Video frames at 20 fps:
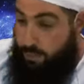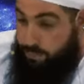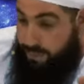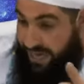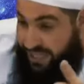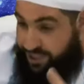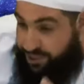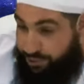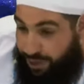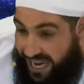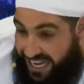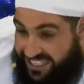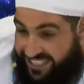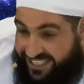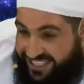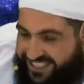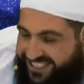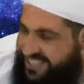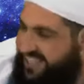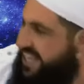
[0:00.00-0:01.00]
My
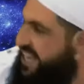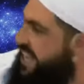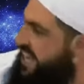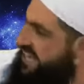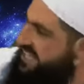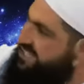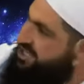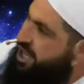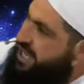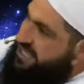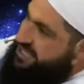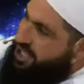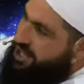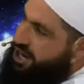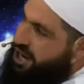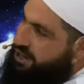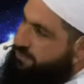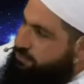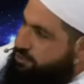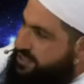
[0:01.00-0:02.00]
dress is like the
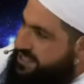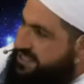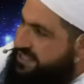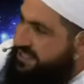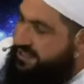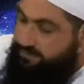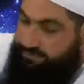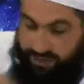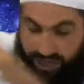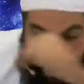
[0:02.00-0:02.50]
non Muslim.